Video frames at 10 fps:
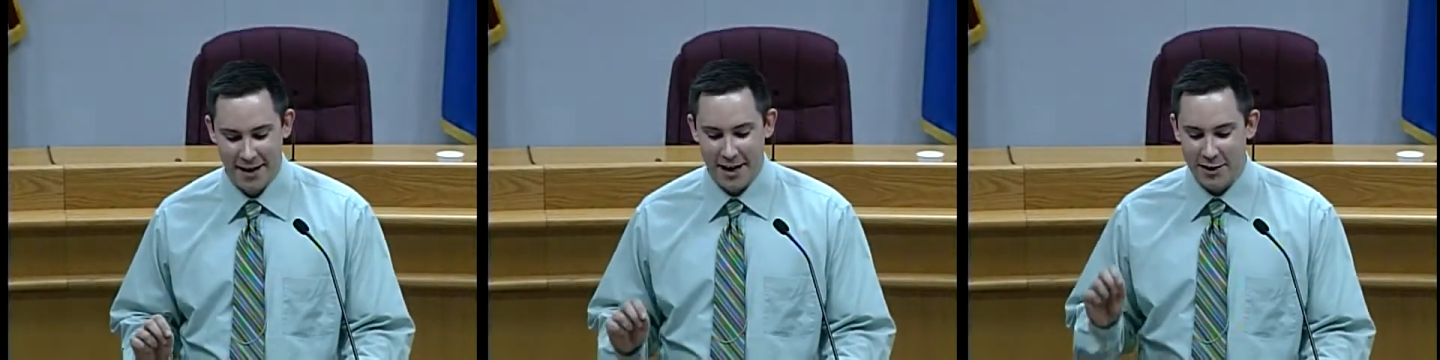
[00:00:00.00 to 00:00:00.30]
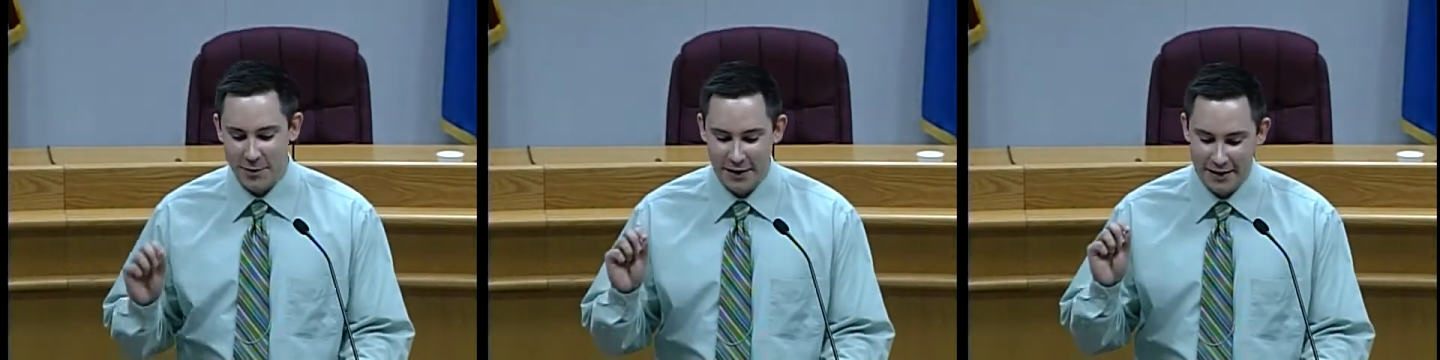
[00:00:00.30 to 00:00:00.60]

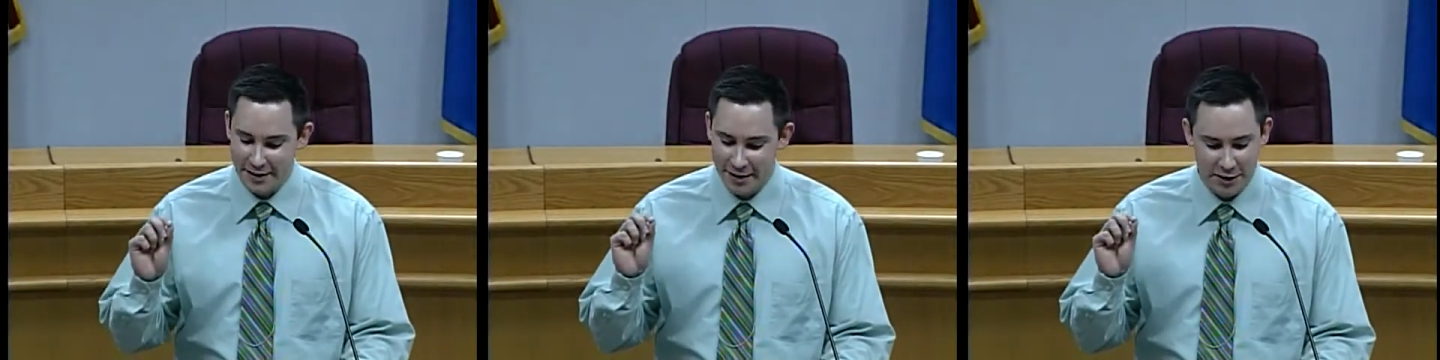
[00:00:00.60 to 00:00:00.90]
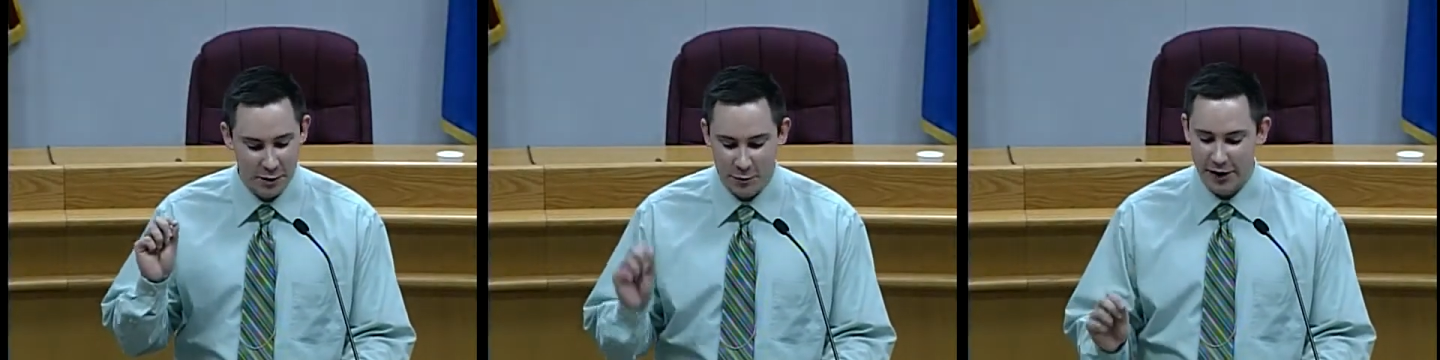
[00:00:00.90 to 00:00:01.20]
It's been
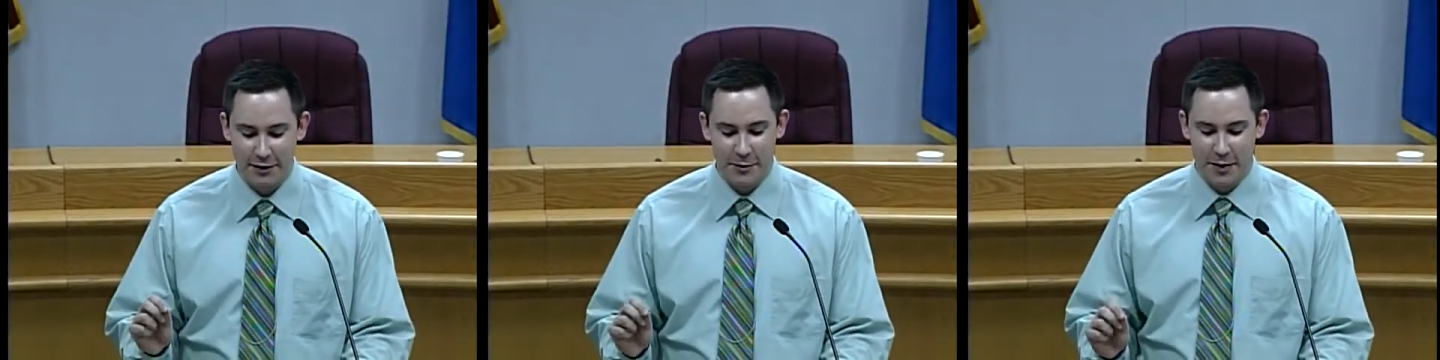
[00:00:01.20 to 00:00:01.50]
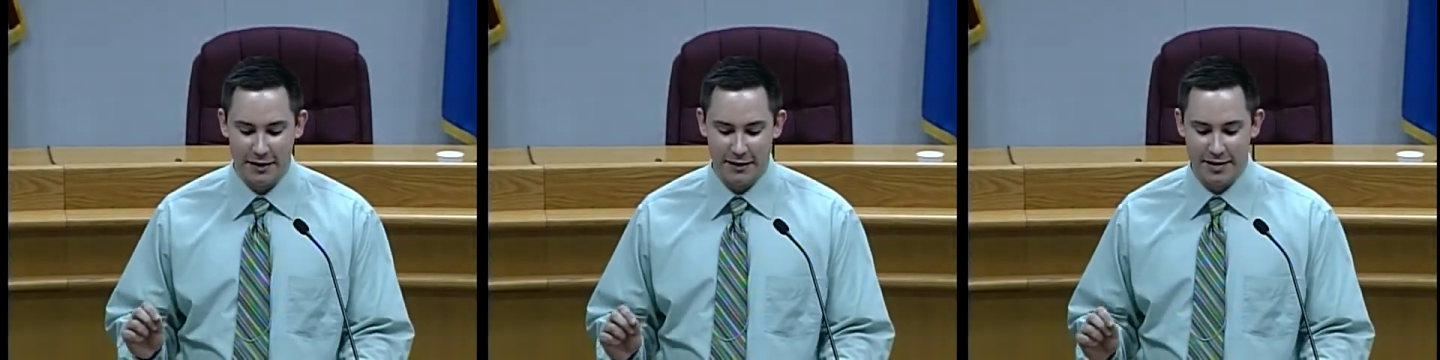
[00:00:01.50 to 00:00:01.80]
such a regular
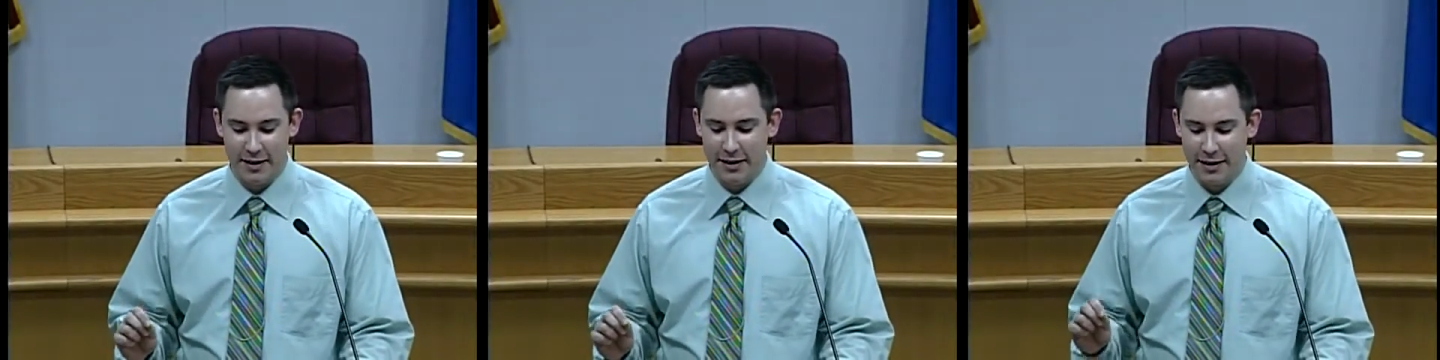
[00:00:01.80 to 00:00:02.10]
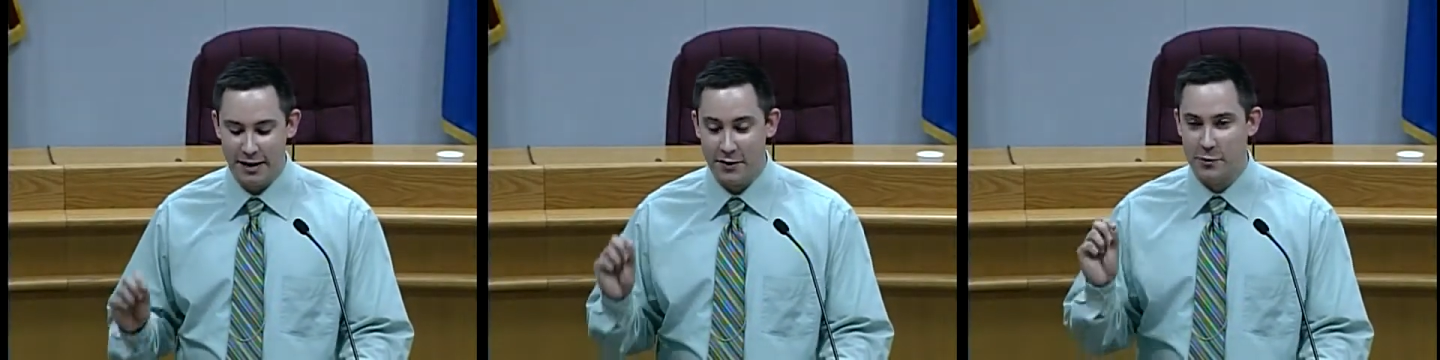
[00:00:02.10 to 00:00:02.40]
part of the scene
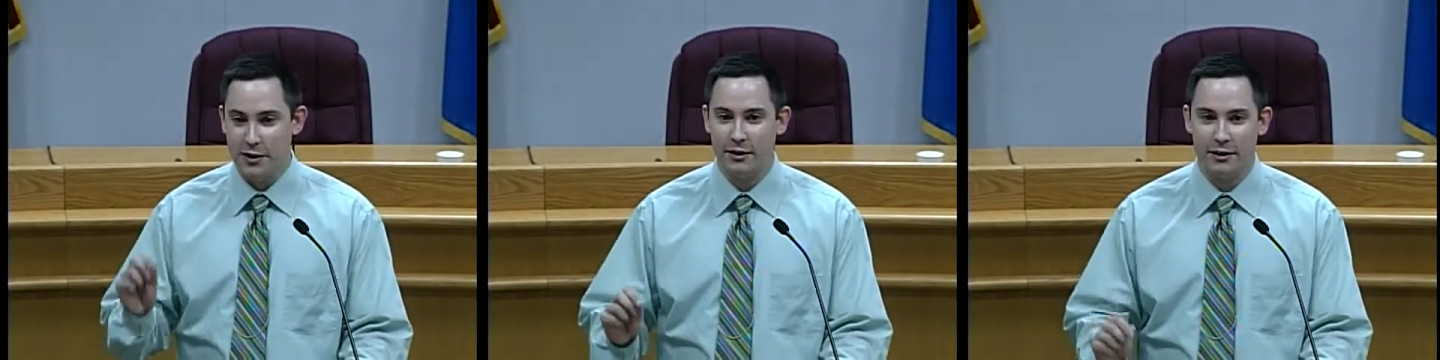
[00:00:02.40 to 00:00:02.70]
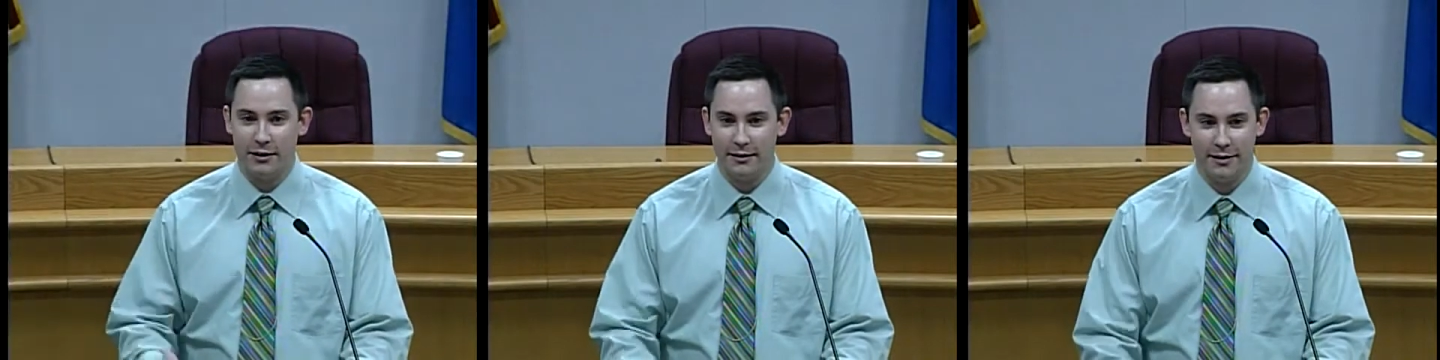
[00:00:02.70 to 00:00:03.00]
that if you
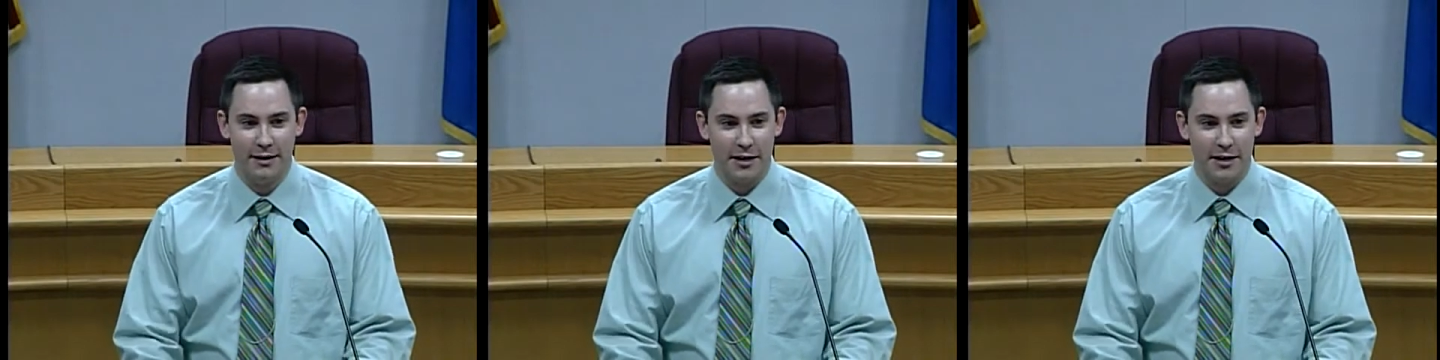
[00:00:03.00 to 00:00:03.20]
recall,